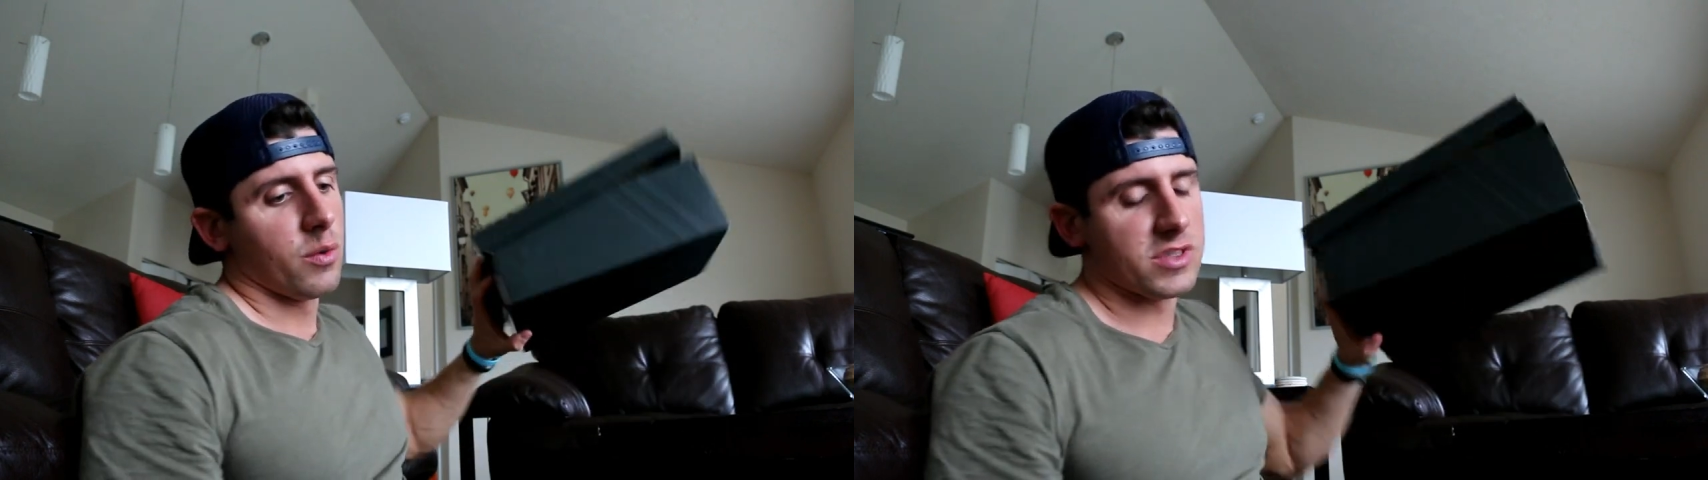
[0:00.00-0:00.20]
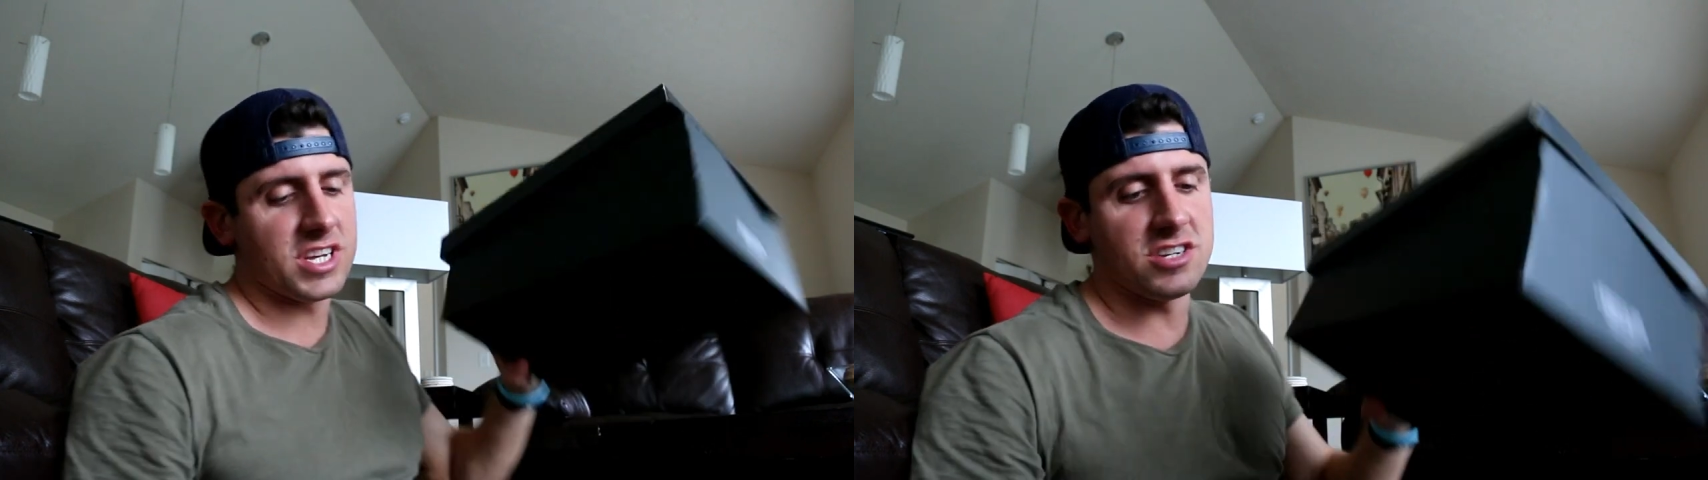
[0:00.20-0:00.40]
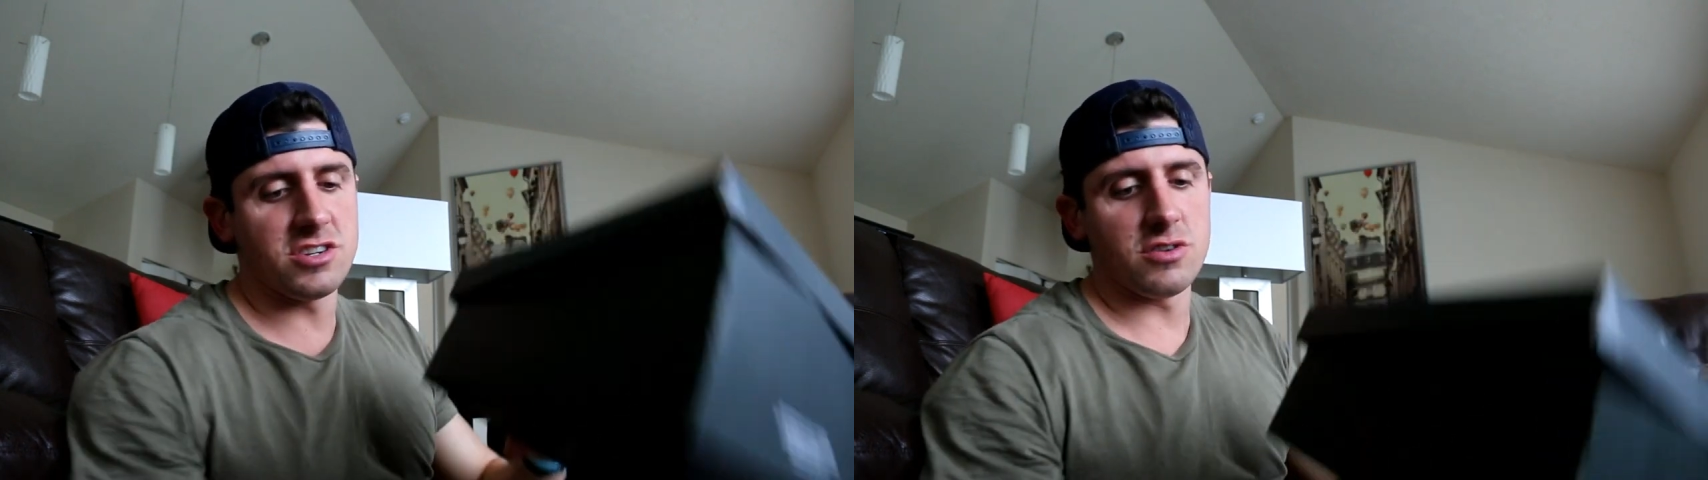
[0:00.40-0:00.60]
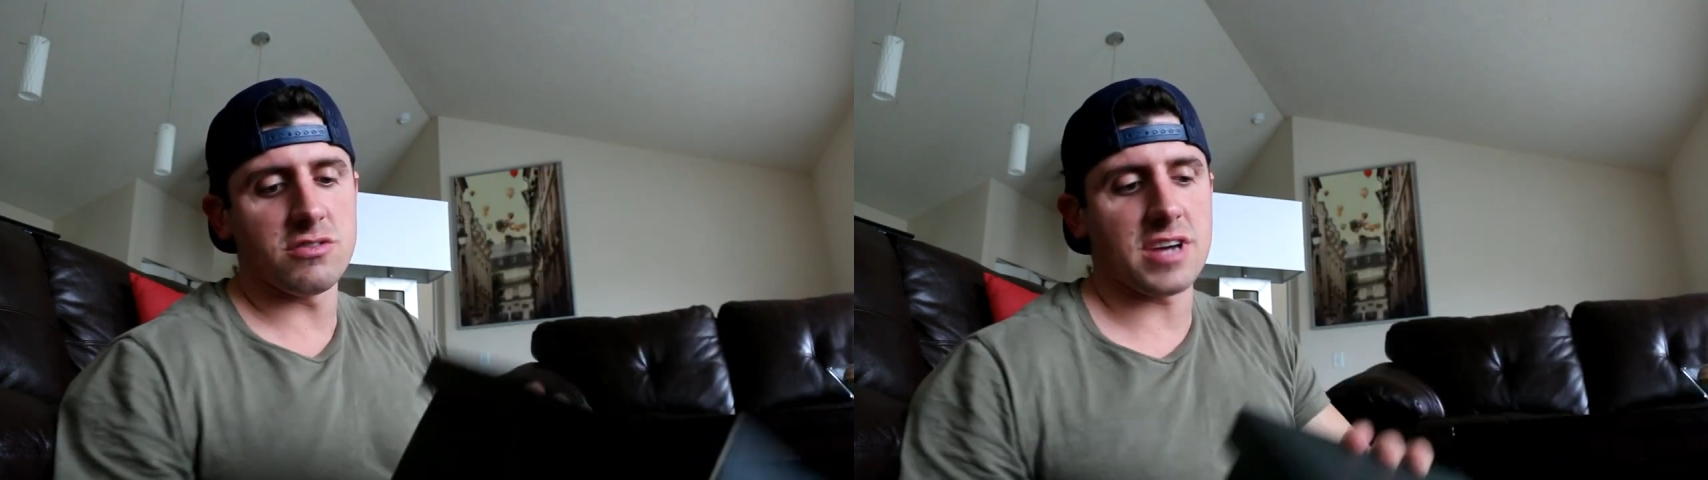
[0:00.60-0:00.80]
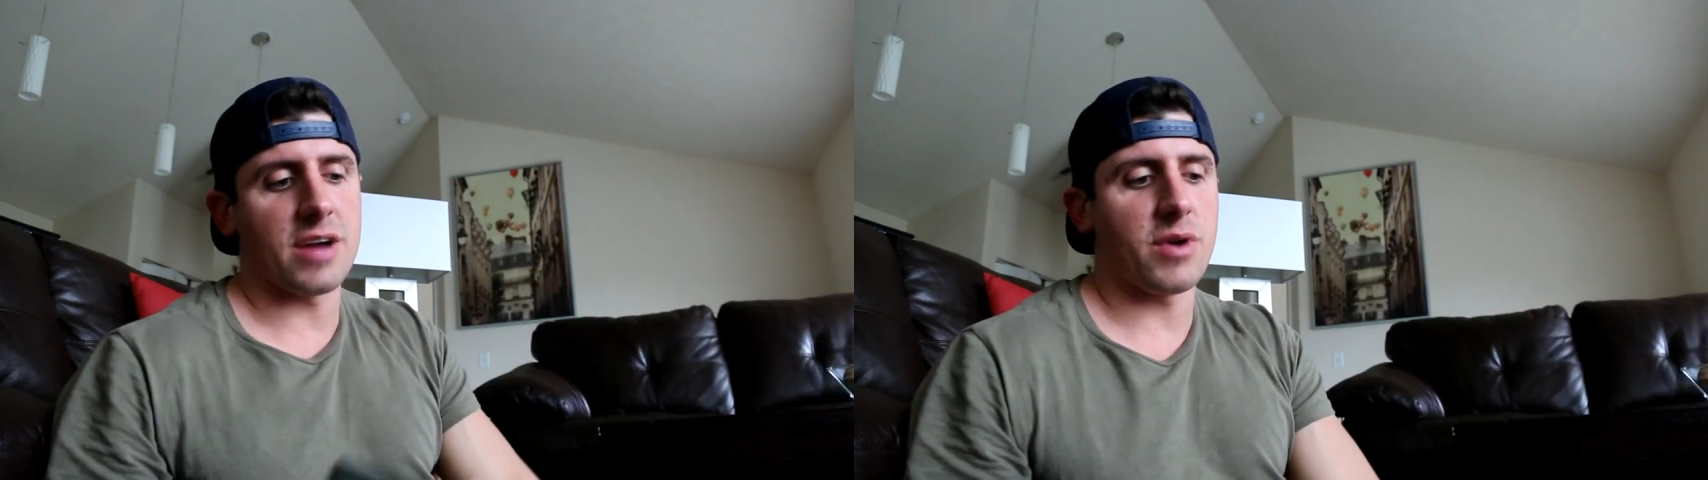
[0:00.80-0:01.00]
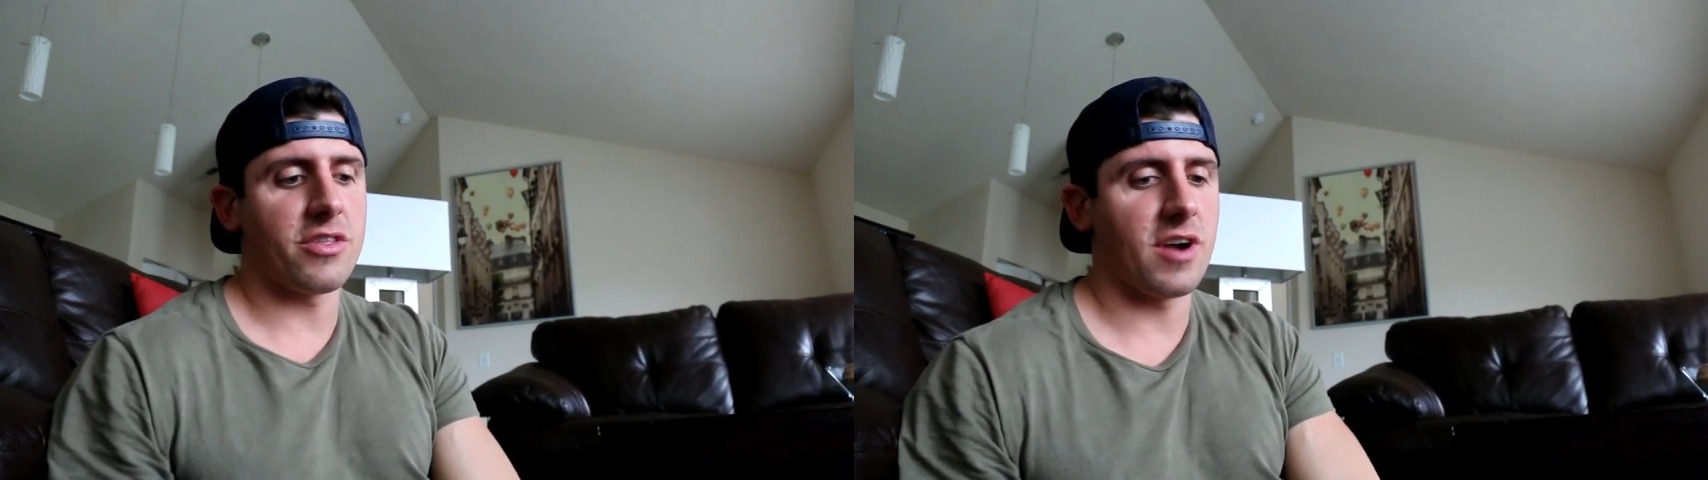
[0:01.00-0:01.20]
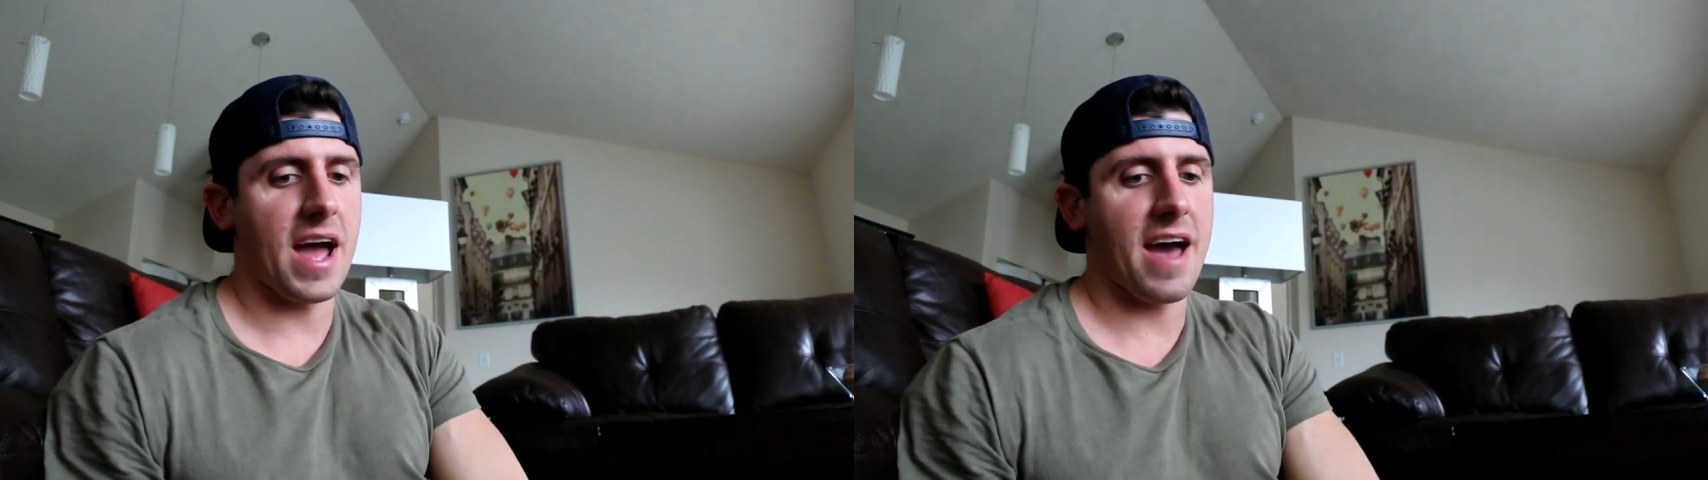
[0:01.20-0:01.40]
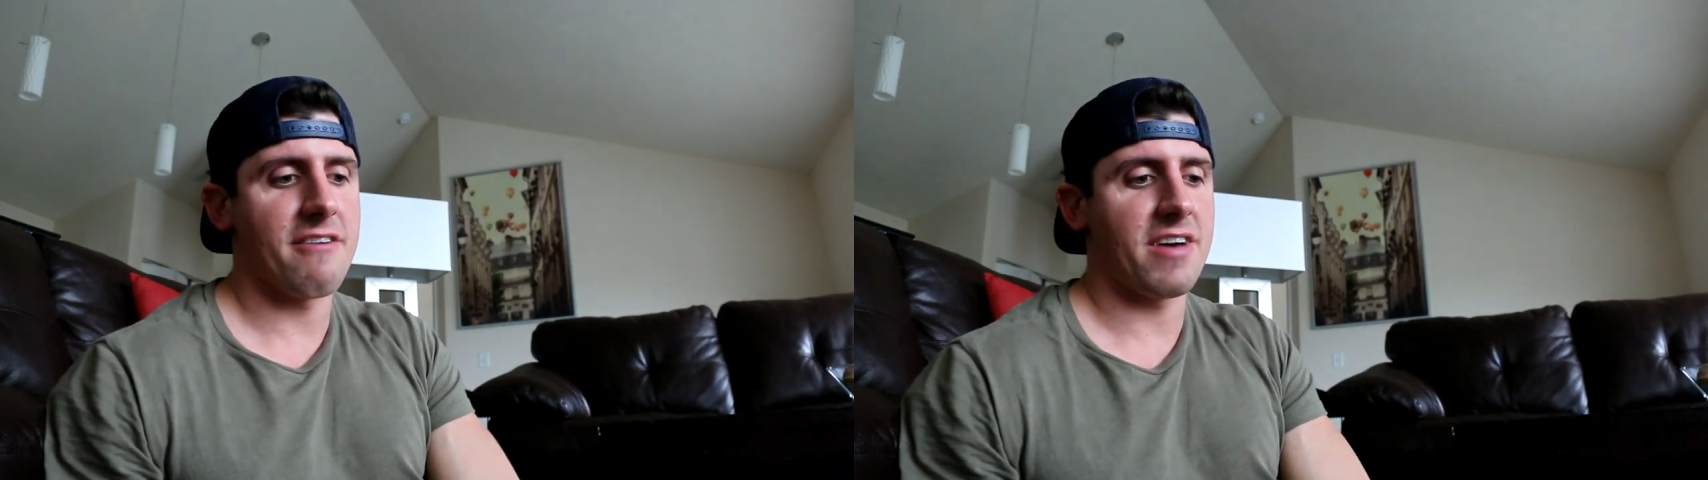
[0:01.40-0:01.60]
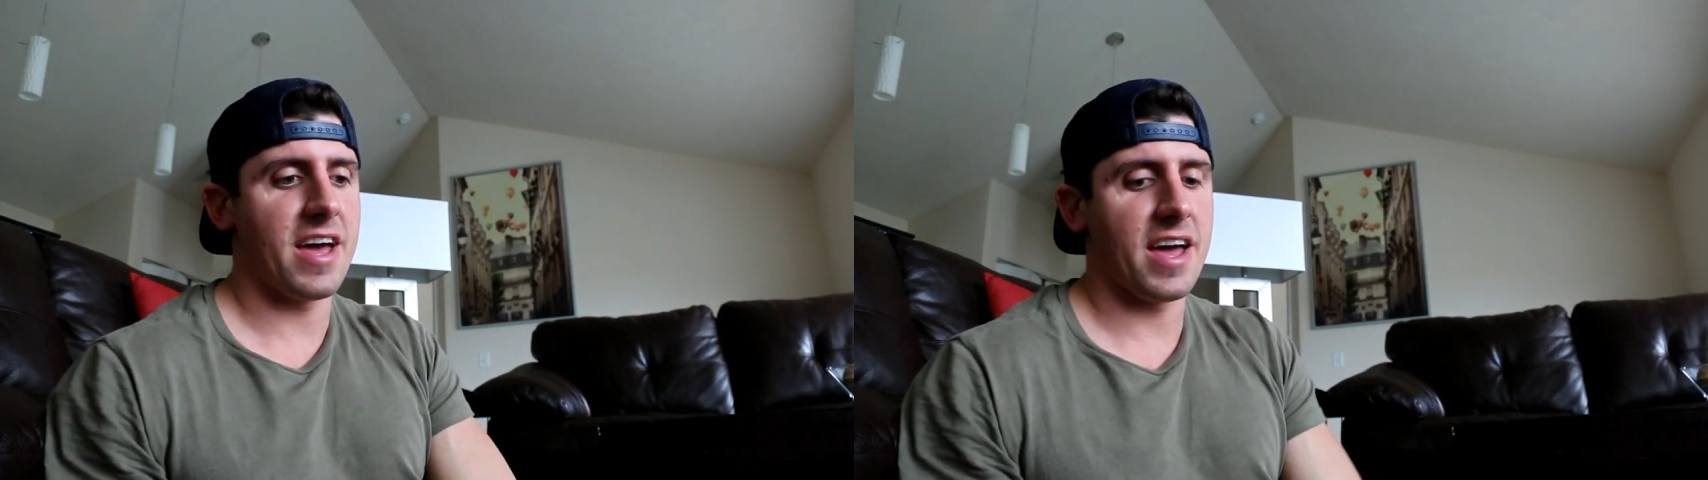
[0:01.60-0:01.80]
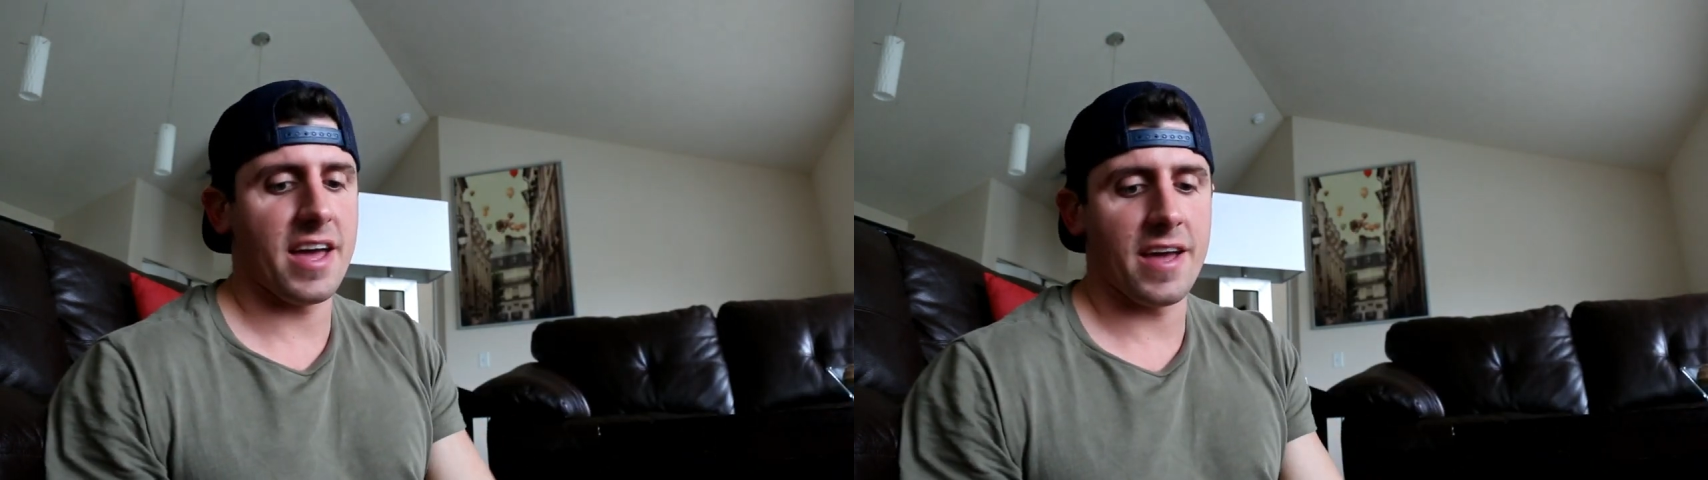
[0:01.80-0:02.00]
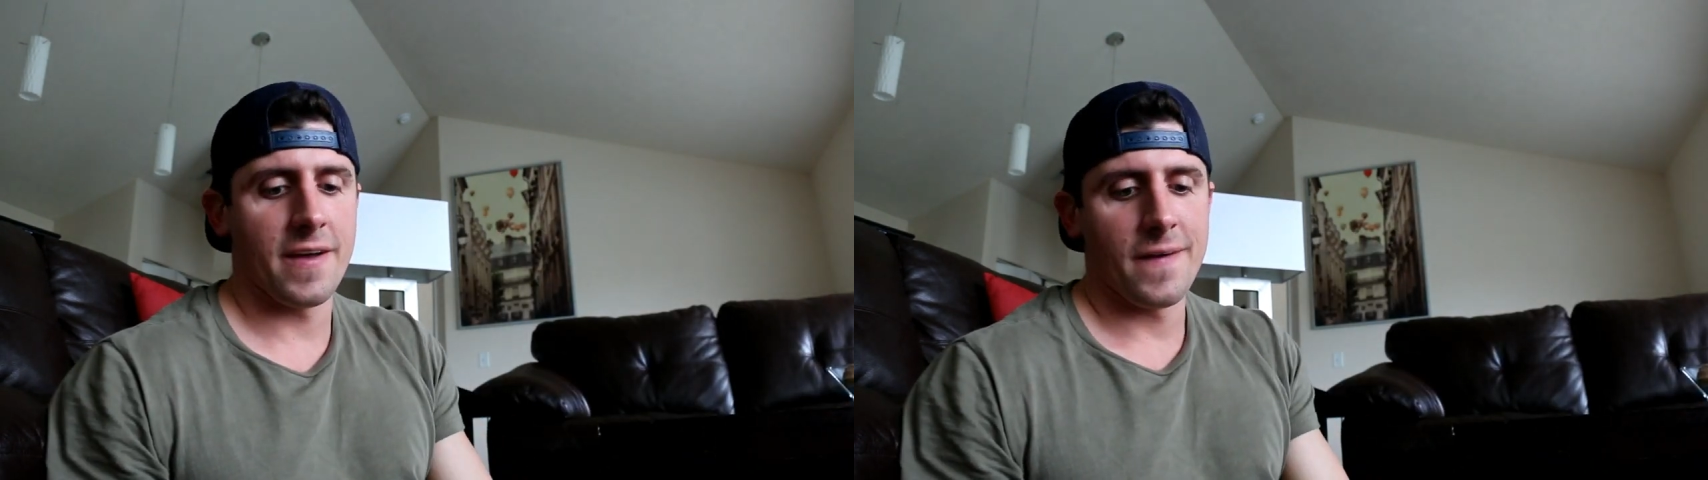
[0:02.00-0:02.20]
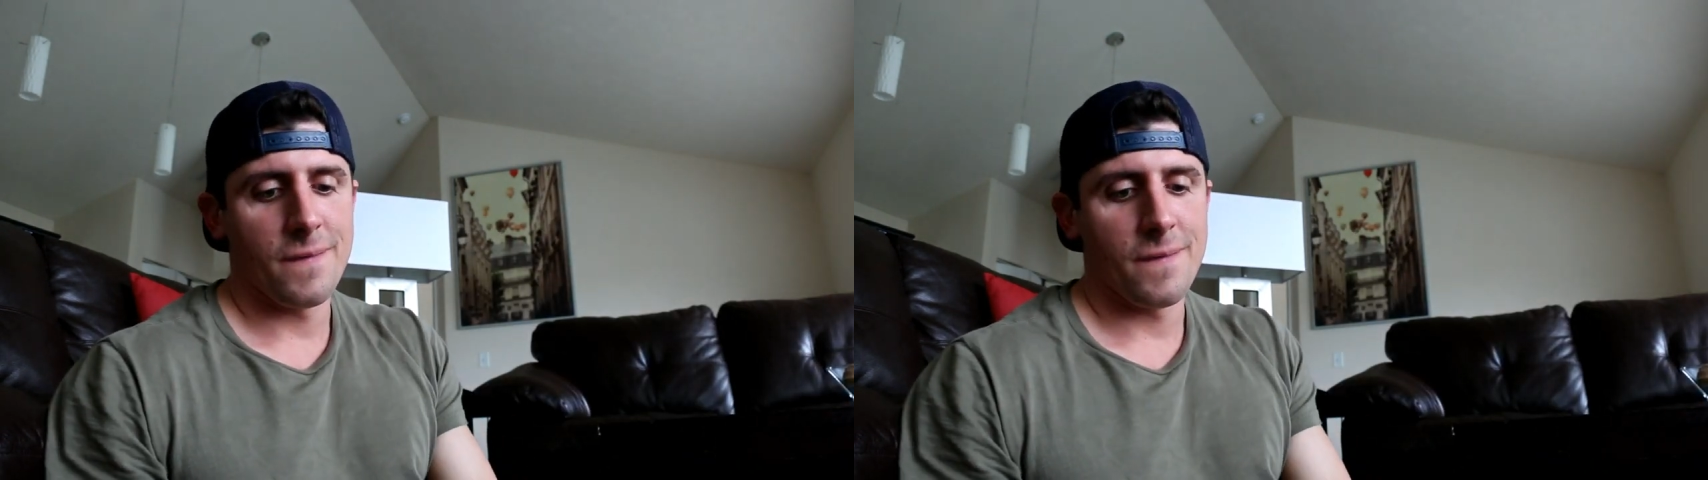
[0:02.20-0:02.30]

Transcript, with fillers: with these shoes I'd rather have a